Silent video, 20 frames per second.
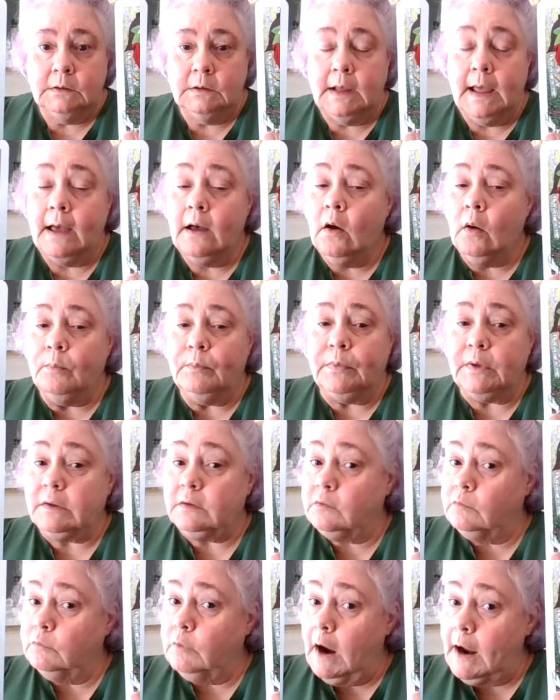help
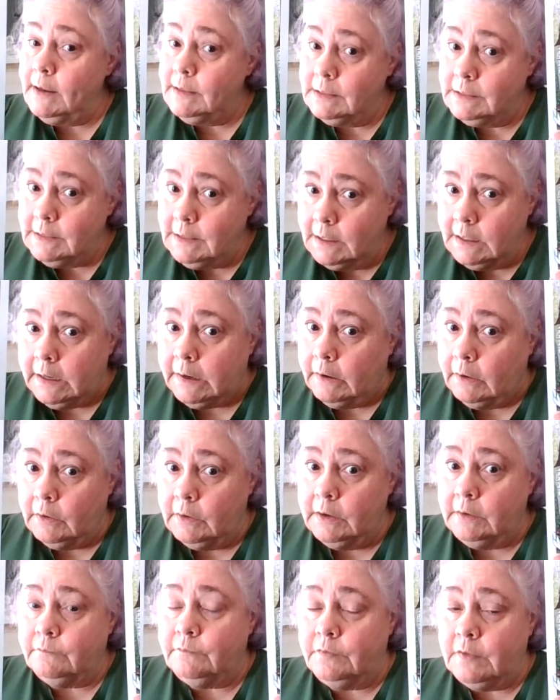is right
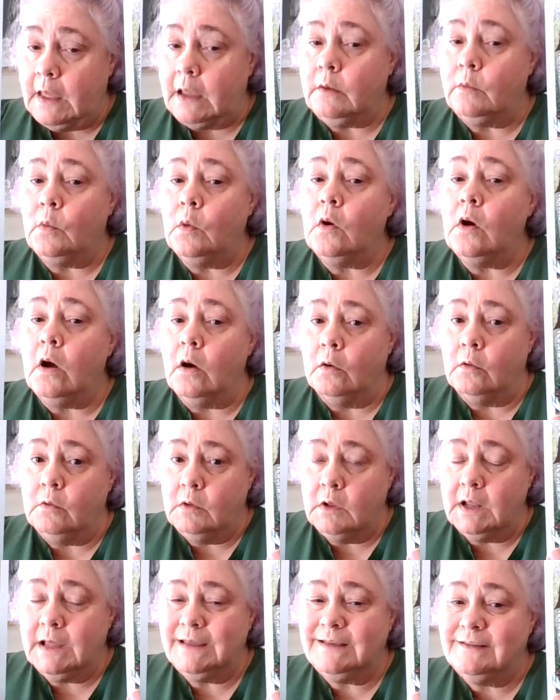there if they will
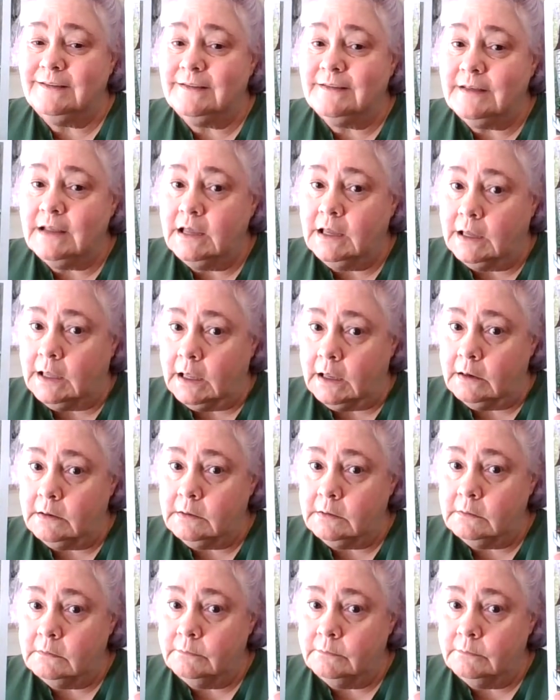only seek it.